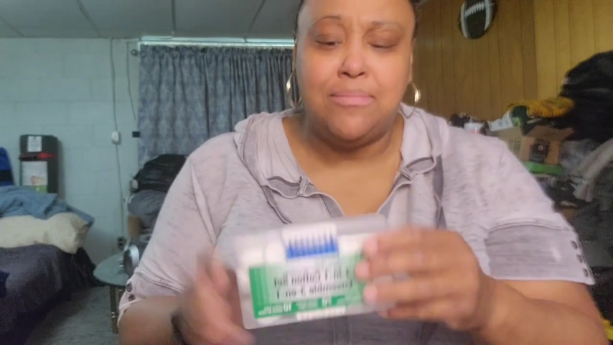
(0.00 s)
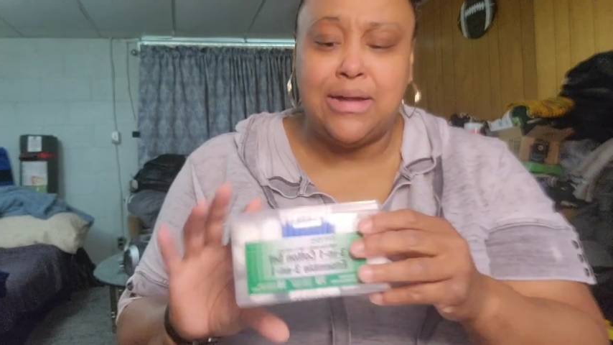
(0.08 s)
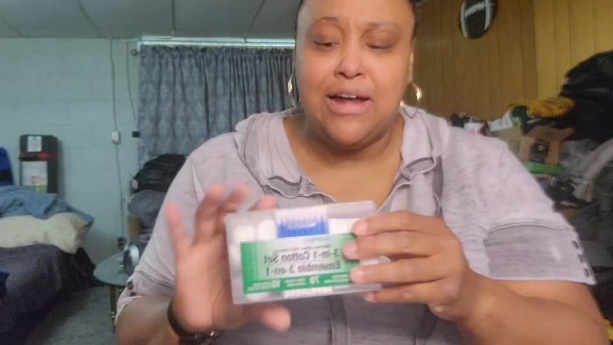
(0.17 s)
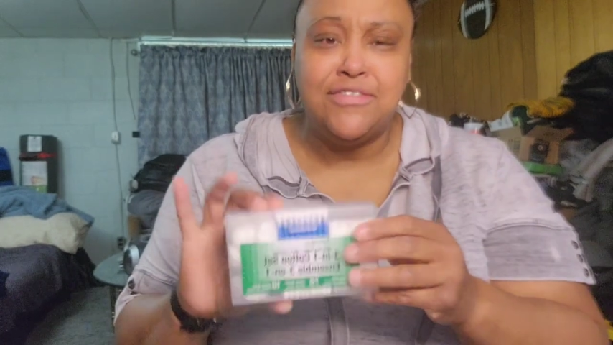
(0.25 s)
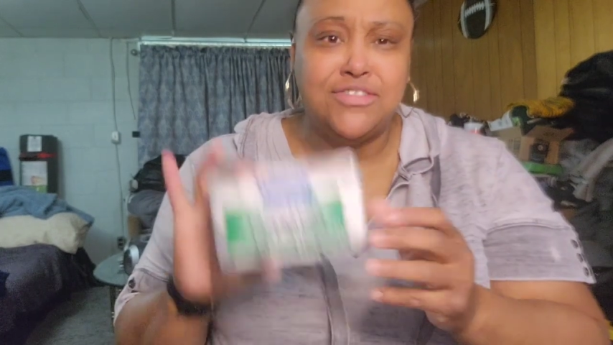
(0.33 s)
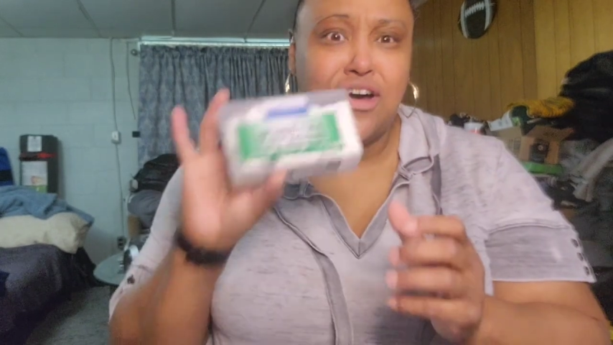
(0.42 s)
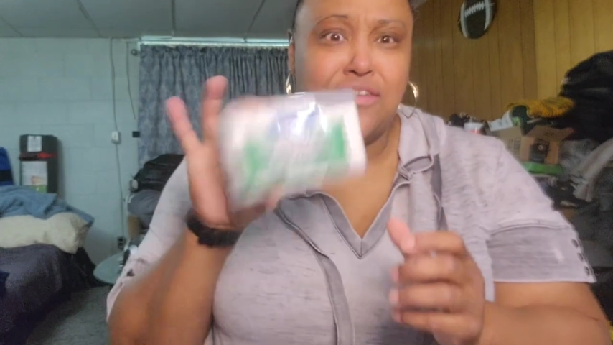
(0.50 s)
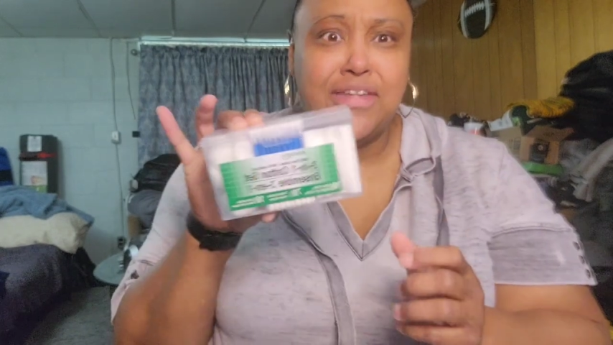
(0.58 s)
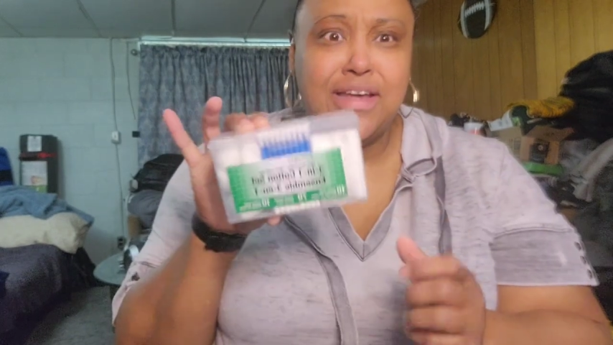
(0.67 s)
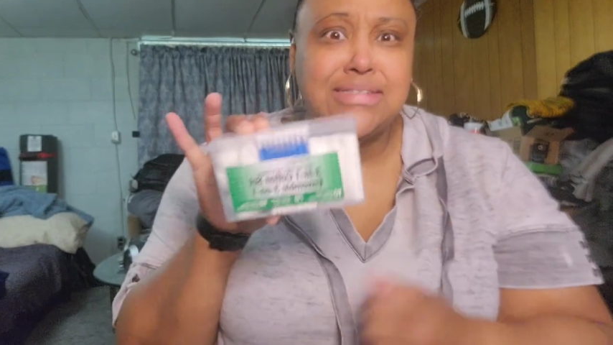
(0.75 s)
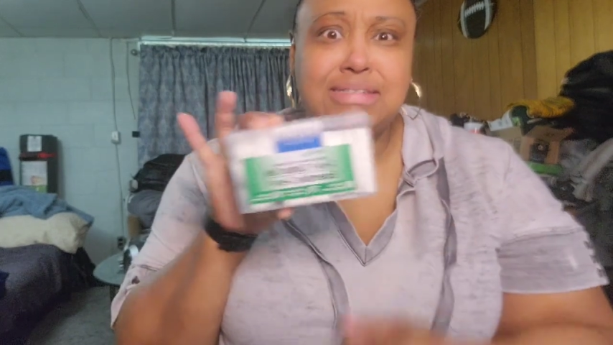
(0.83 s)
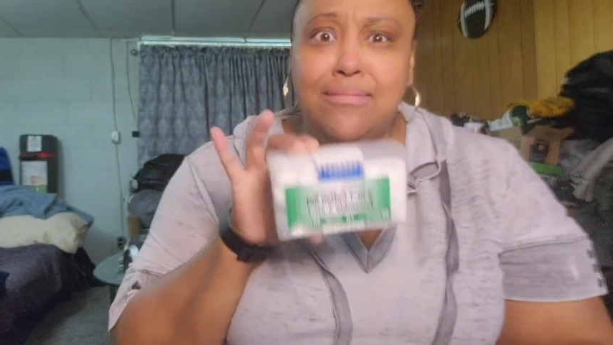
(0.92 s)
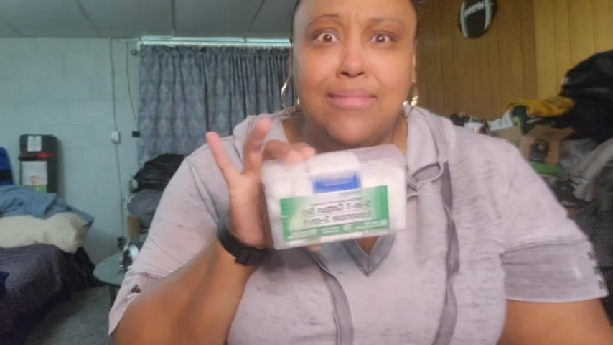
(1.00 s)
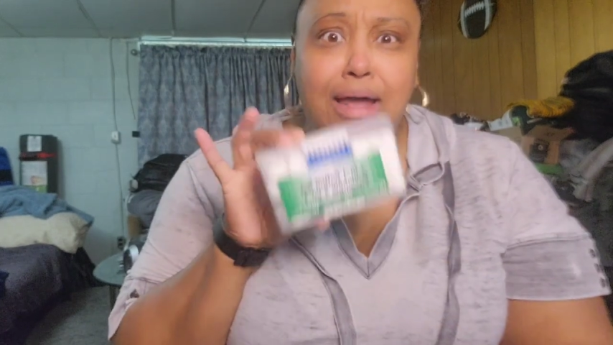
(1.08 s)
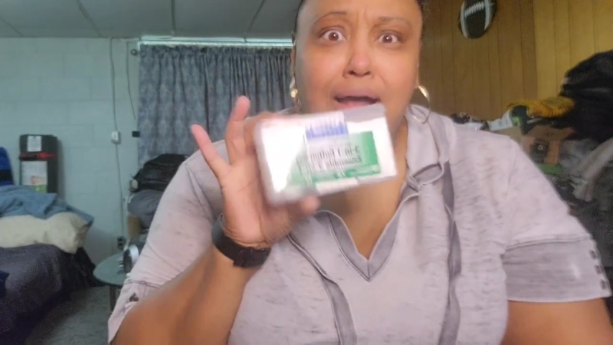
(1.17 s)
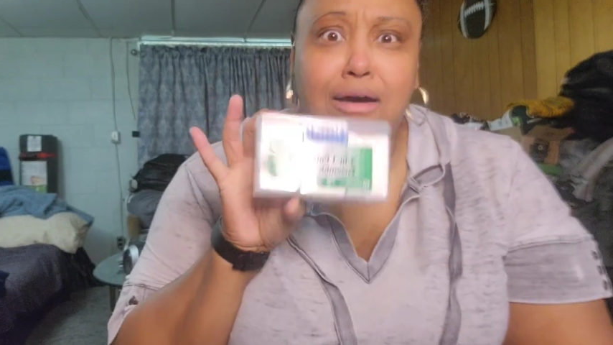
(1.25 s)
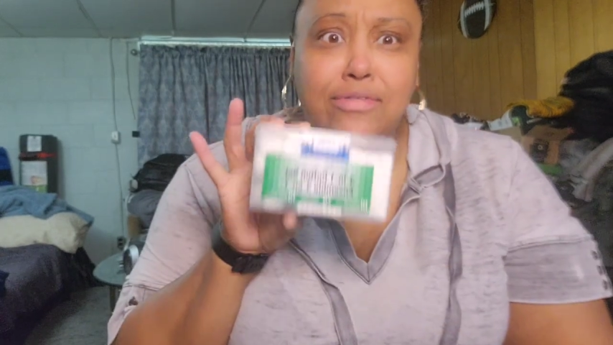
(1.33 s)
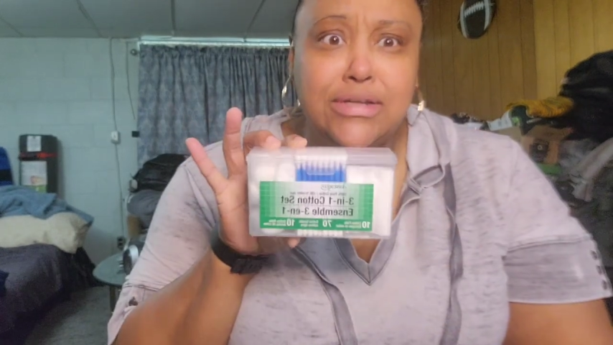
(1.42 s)
but I saw this and I'm
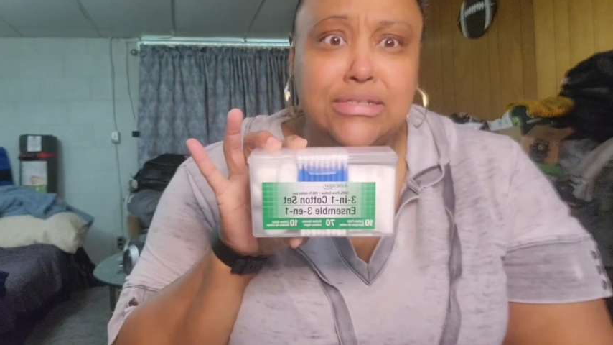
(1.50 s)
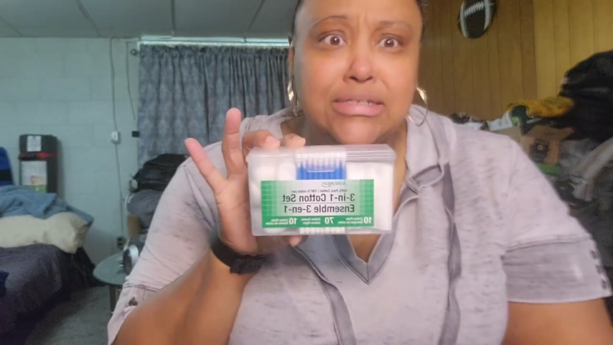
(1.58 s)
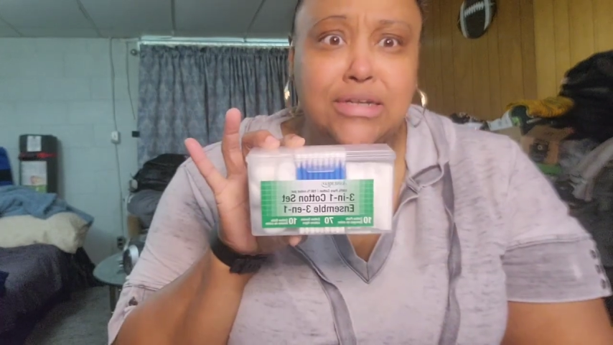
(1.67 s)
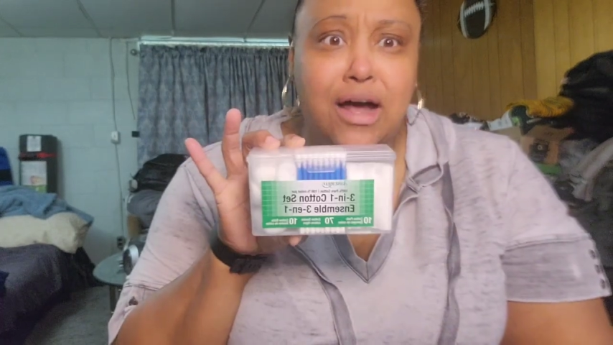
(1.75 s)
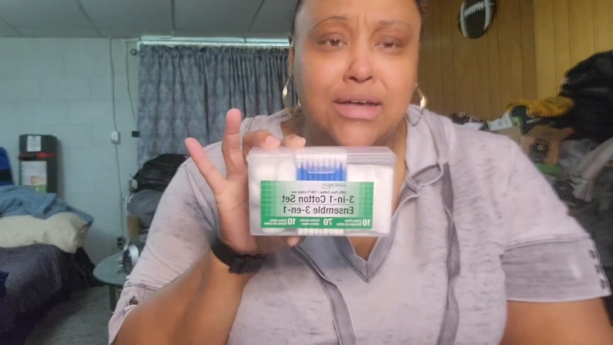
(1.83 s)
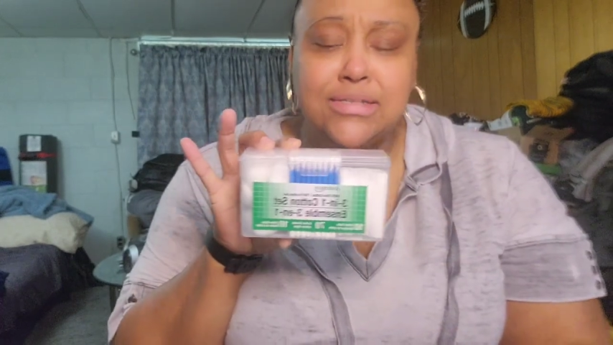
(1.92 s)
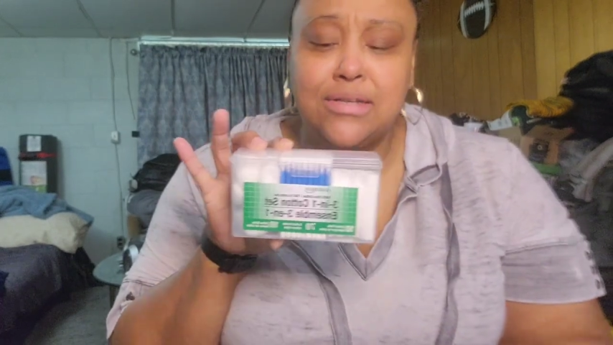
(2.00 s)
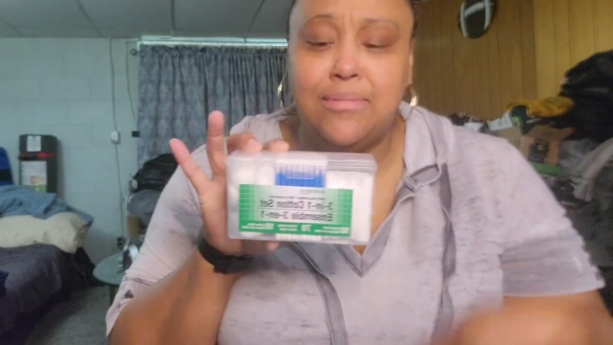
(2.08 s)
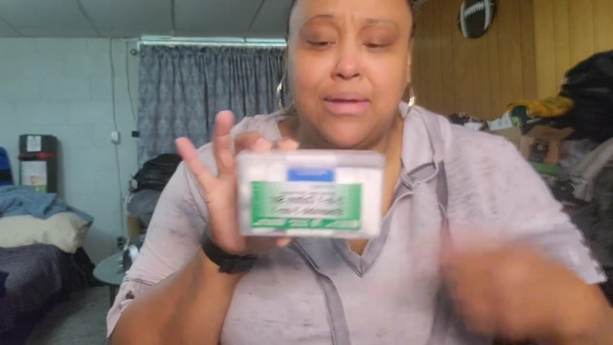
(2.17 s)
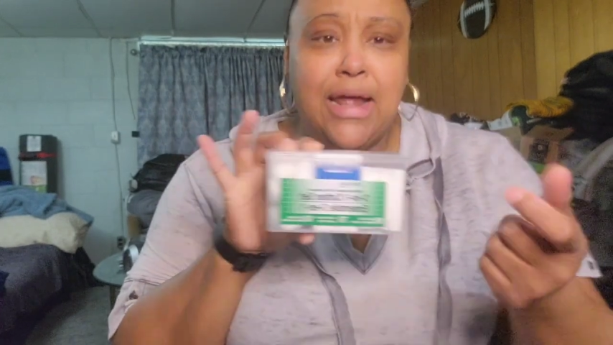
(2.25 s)
like, oh, this is awesome.